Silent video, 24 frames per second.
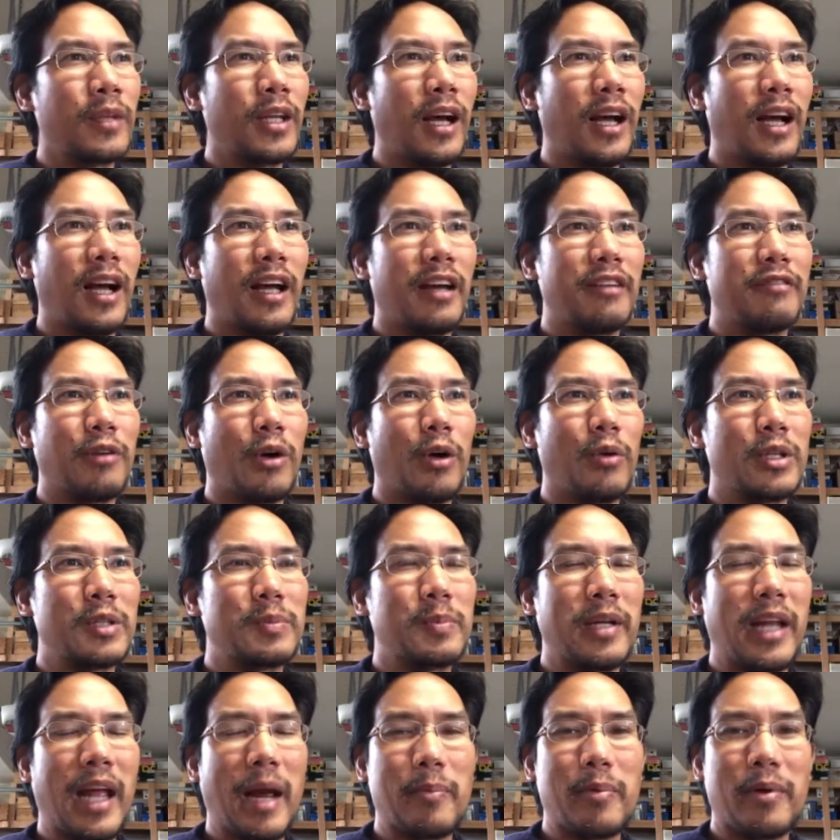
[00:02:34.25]
I've
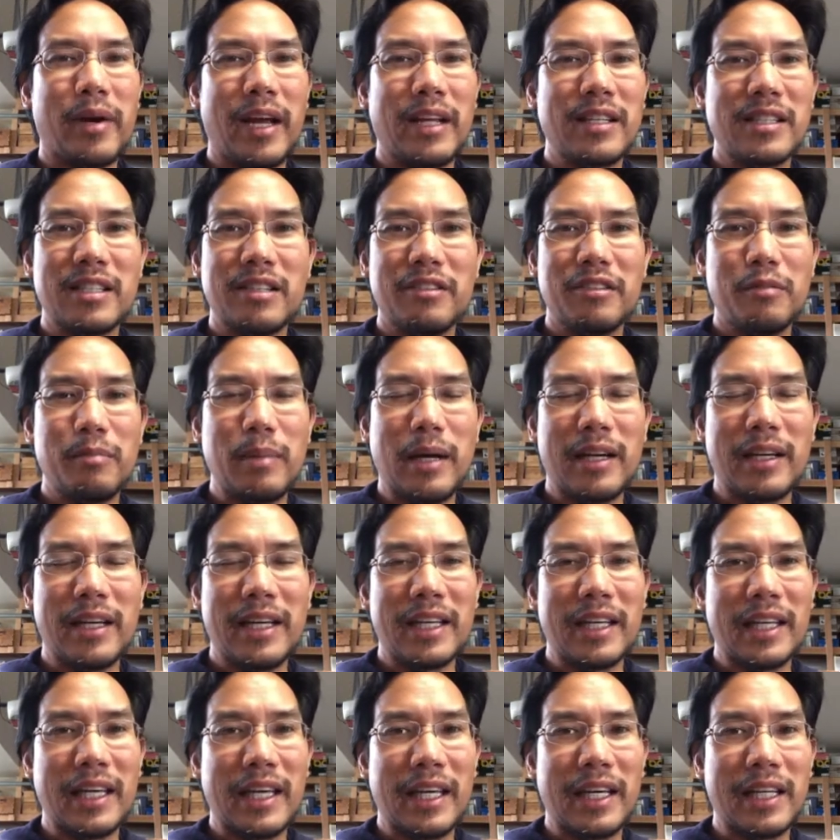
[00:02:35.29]
always been apprehensive about
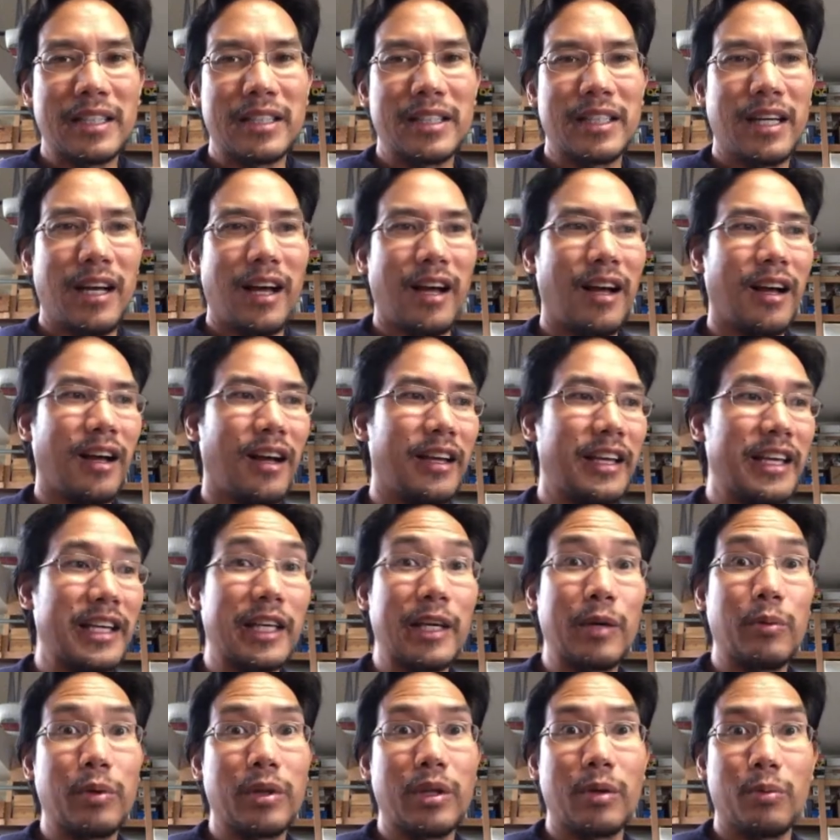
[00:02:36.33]
inking
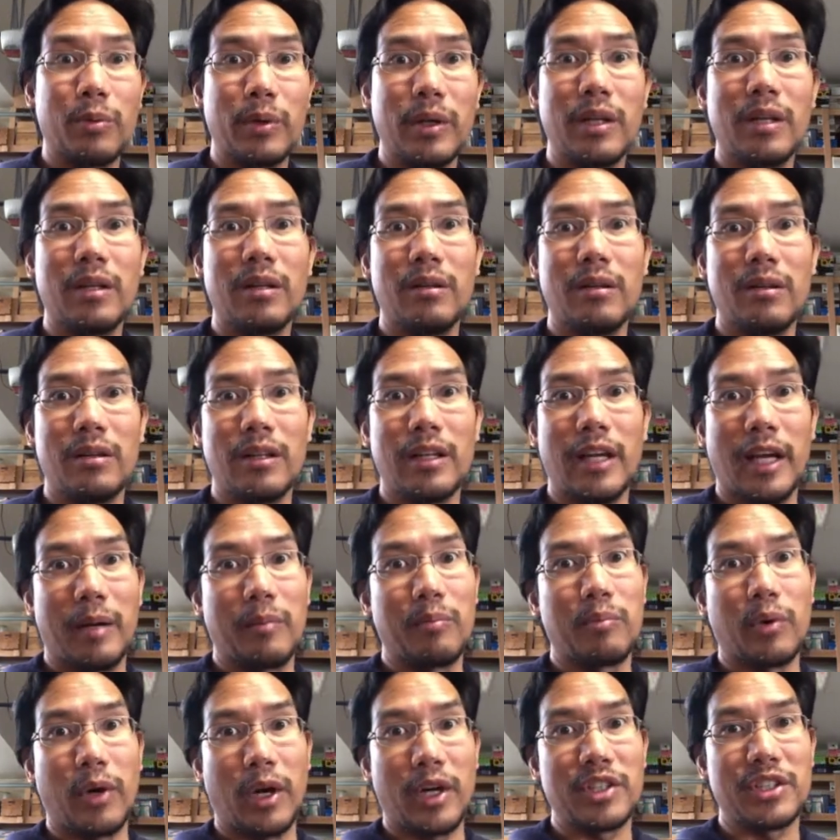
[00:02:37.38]
with a real,
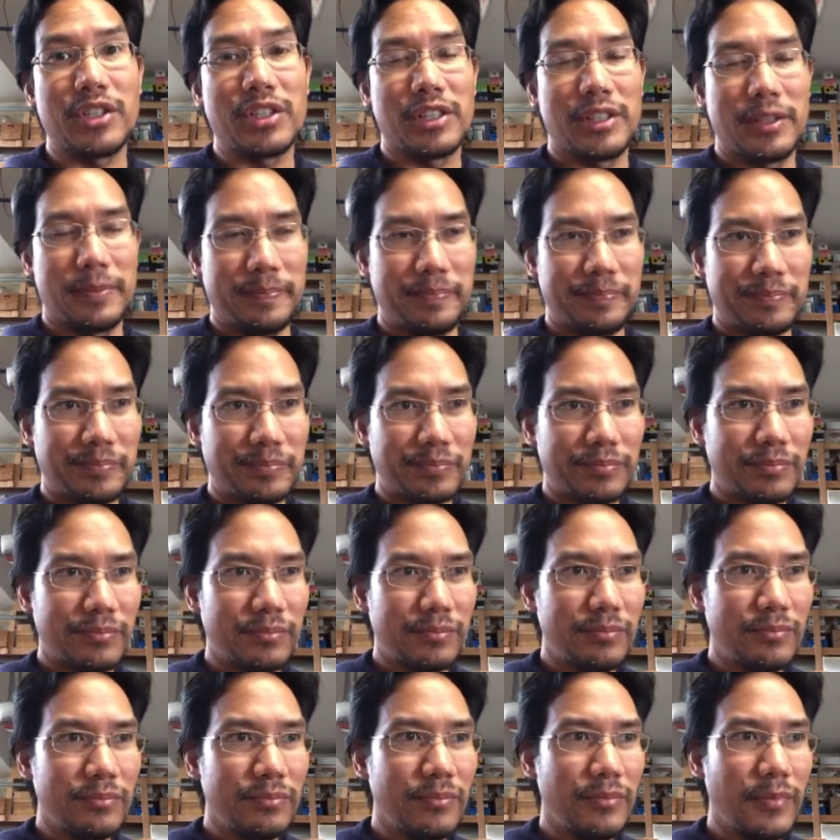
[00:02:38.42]
like, brush.
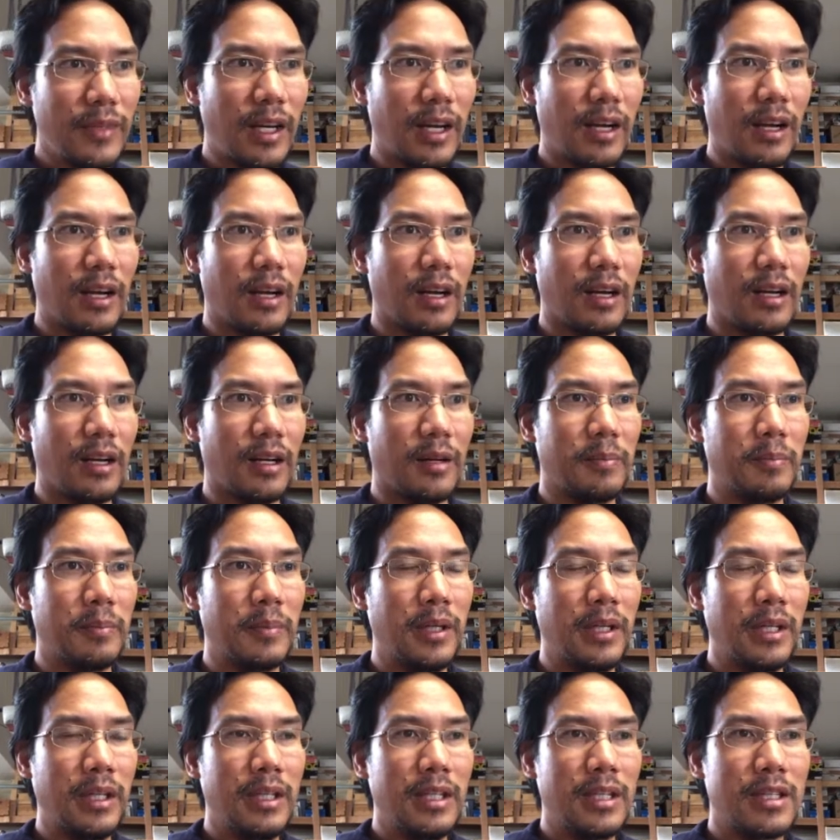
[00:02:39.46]

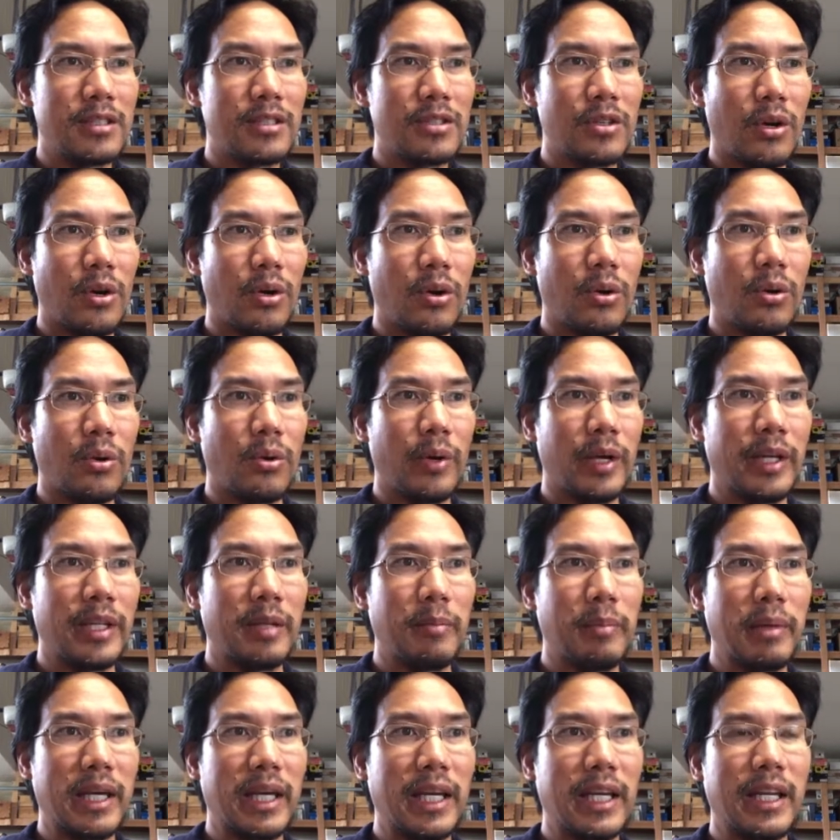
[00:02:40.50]
So
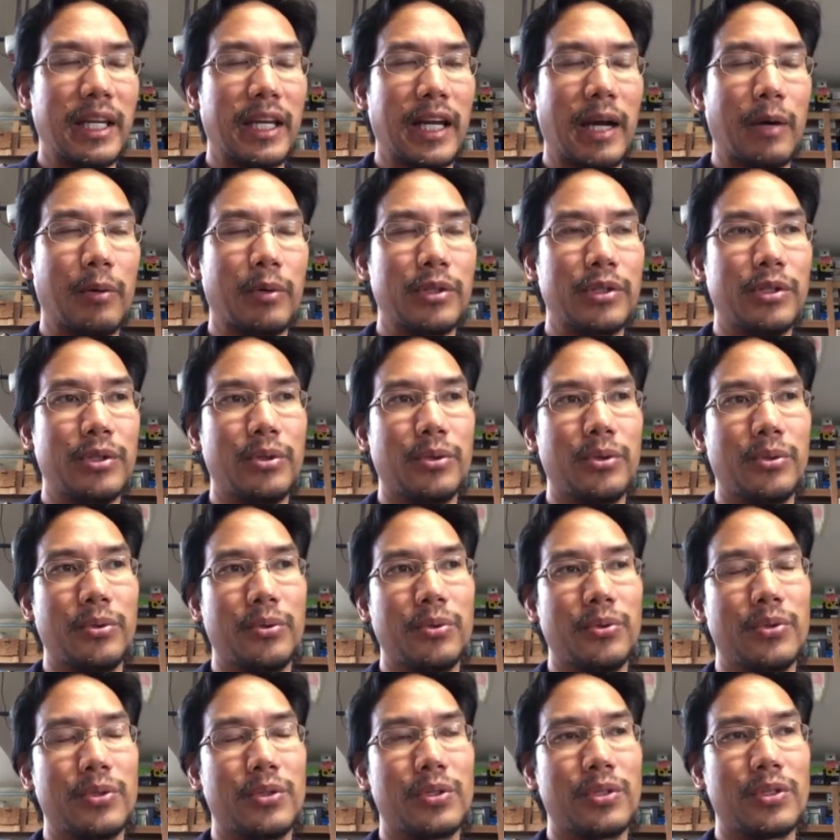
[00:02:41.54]
in the beginning, I would
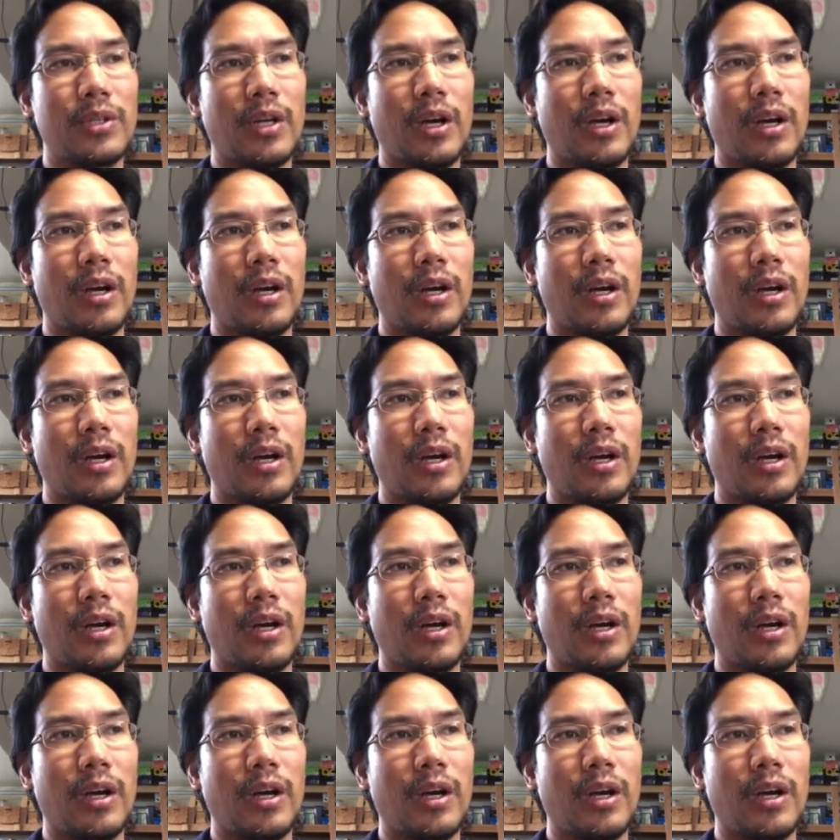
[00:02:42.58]
use,